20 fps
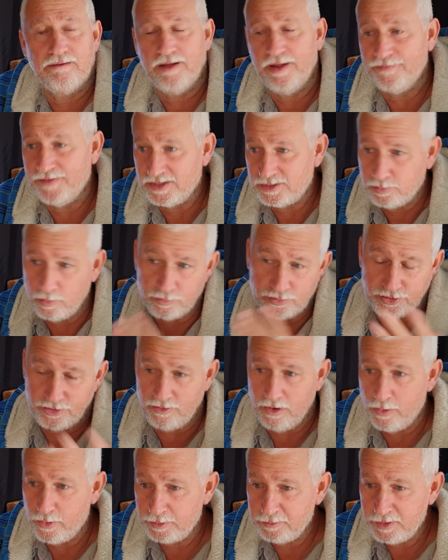And that's what was
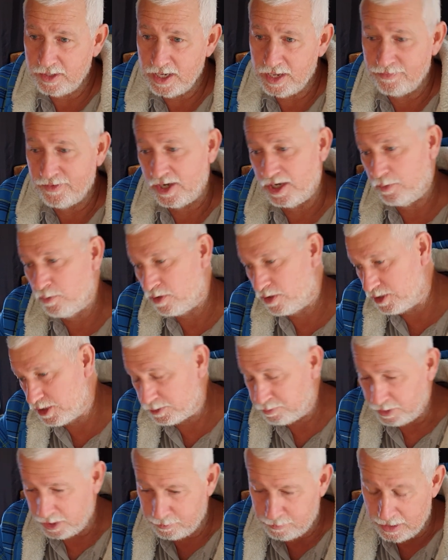throwing me, and then he wanted to
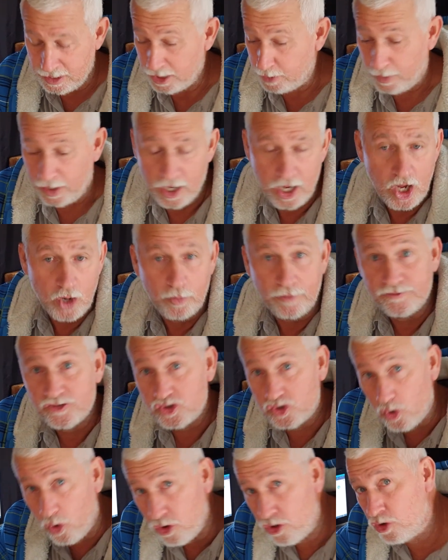split the car. Anyway, we've
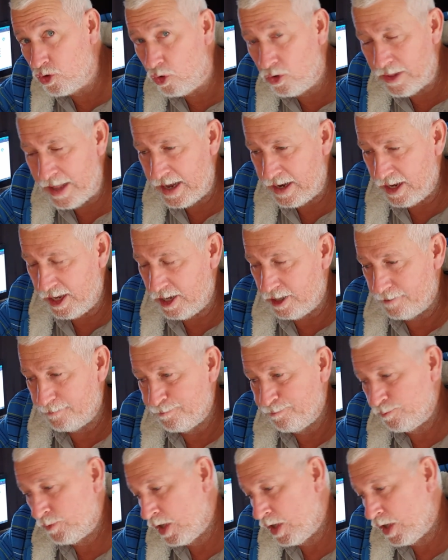sorted all that out.